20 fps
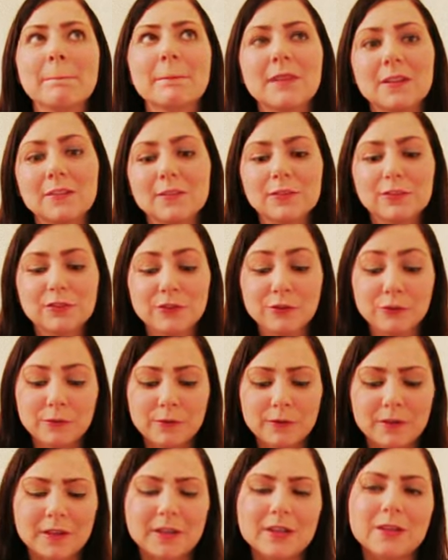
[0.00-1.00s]
that's true
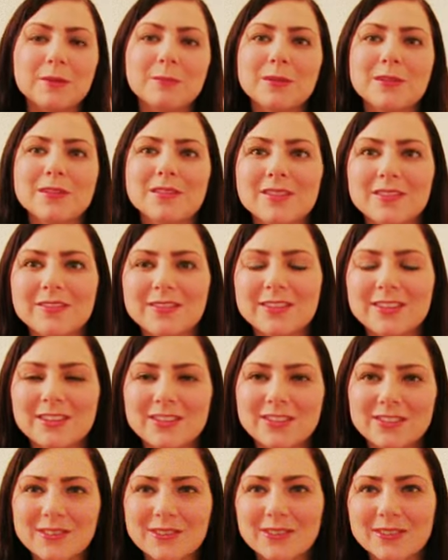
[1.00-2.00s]
for any piece of
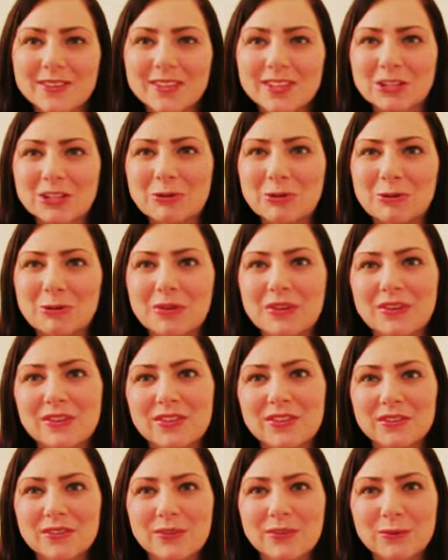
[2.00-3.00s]
vintage clothing you own.
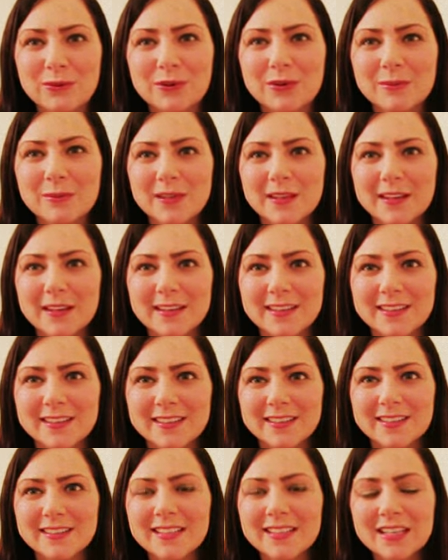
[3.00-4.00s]
There's a story behind
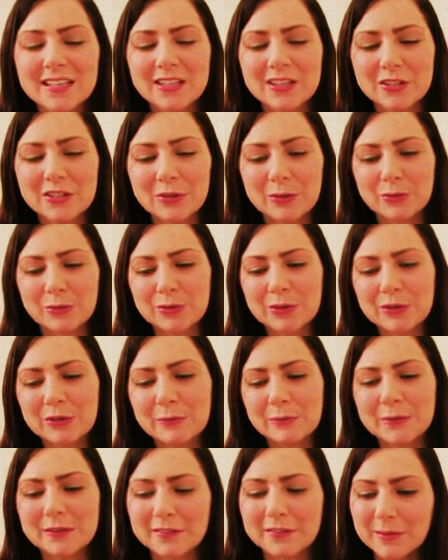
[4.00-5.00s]
it. You know, could
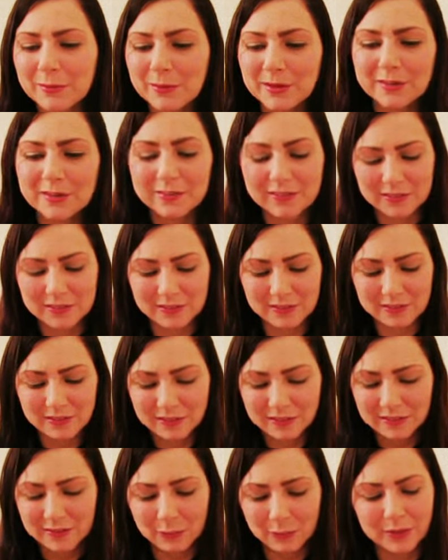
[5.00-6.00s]
have been someone
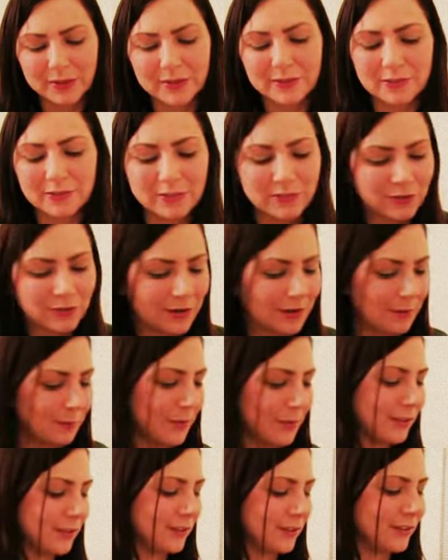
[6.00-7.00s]
else's
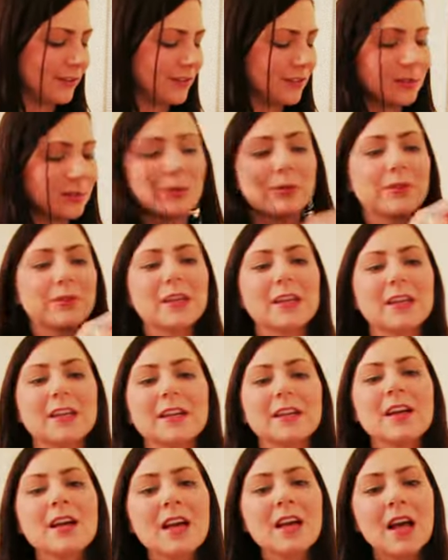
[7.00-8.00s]
grandmother's clothing.